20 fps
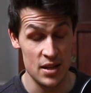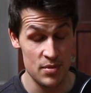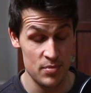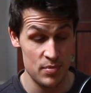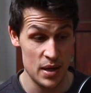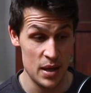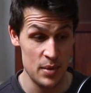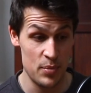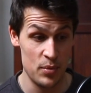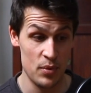in
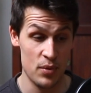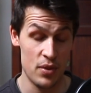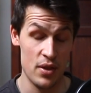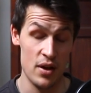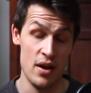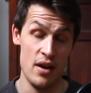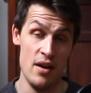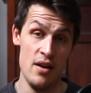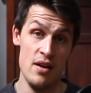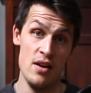people
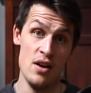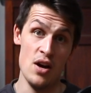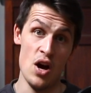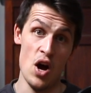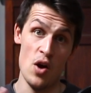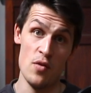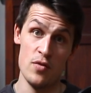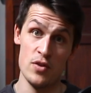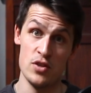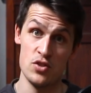that
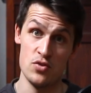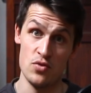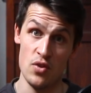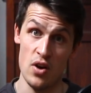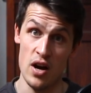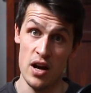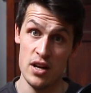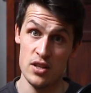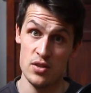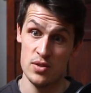
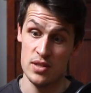overstride,